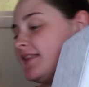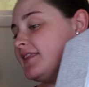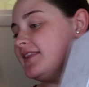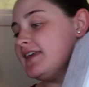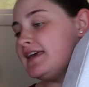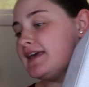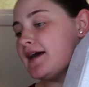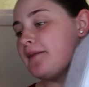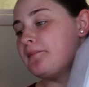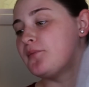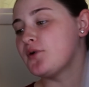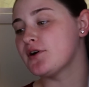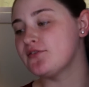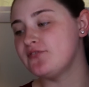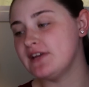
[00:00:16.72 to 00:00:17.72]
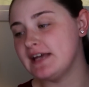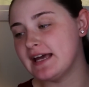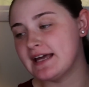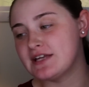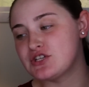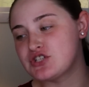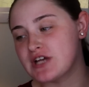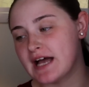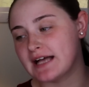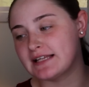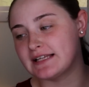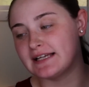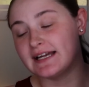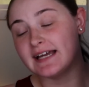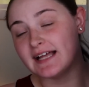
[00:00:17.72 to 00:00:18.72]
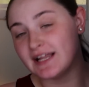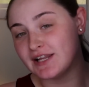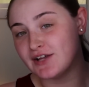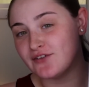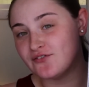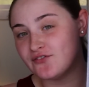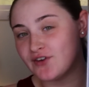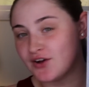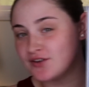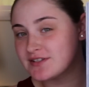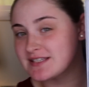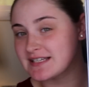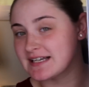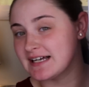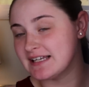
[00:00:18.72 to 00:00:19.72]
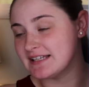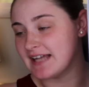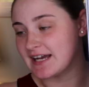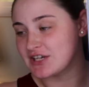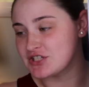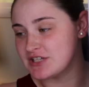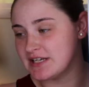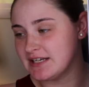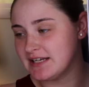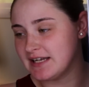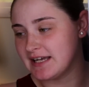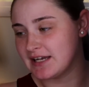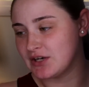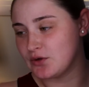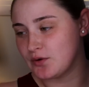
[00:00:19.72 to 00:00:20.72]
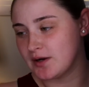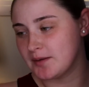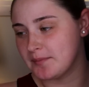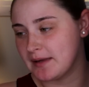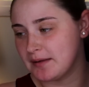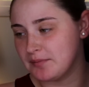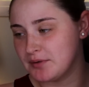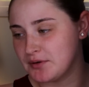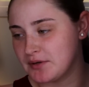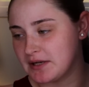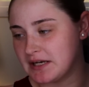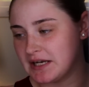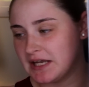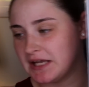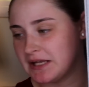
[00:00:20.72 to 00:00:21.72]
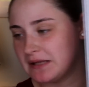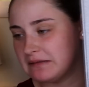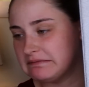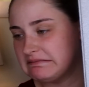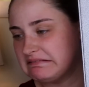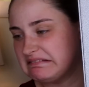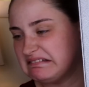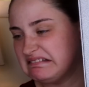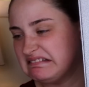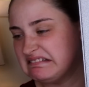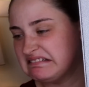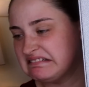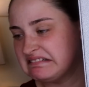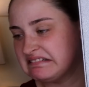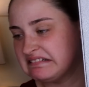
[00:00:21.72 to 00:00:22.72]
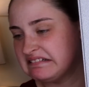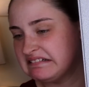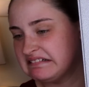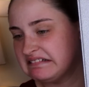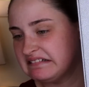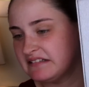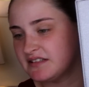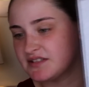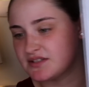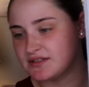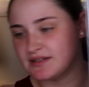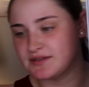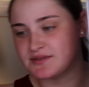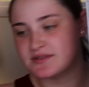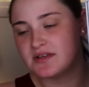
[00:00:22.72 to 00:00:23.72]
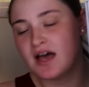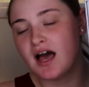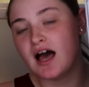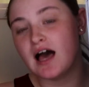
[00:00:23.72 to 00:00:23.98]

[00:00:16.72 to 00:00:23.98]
the Morphe and Jaclyn Hill Vault Collection. Ignore my broken nail. It's gross.